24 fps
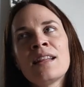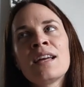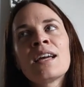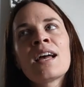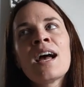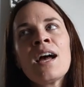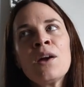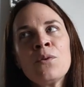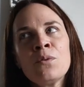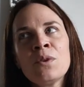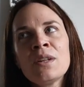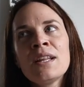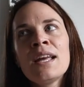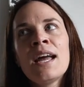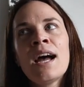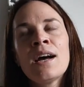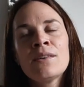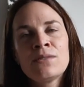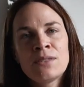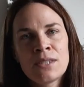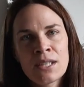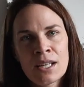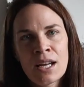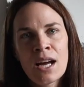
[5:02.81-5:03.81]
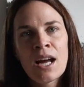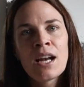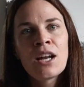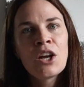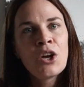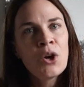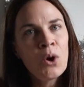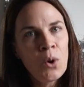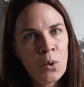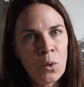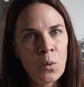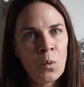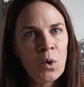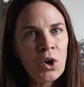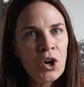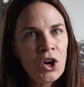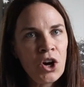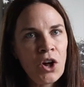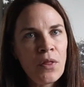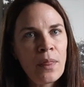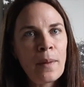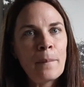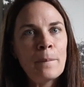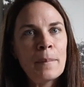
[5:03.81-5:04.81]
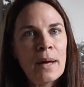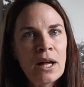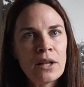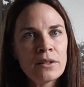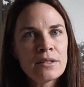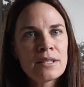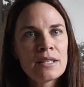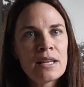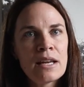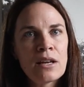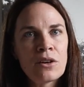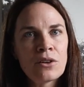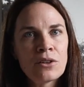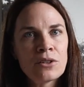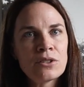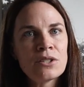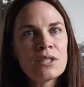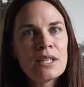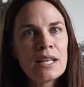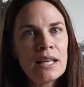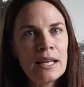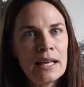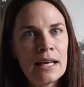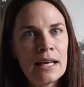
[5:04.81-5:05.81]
like I really have to kind of go to work on the belt sander to